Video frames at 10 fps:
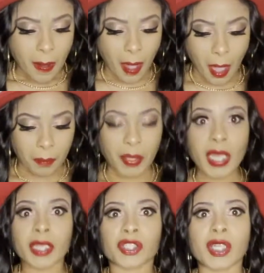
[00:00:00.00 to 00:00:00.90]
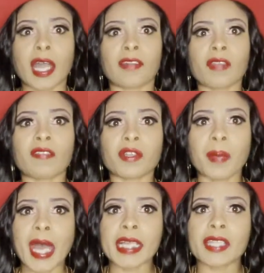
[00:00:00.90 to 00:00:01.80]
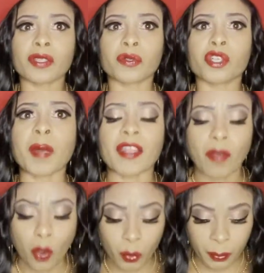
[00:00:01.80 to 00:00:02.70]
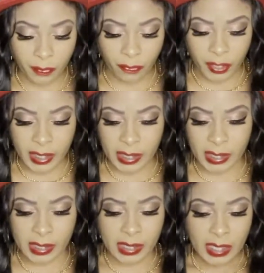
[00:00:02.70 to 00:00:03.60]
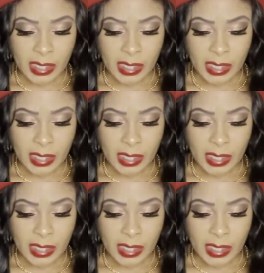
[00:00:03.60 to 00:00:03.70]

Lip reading: bitch, out of everybody in the group, I thought we were friends.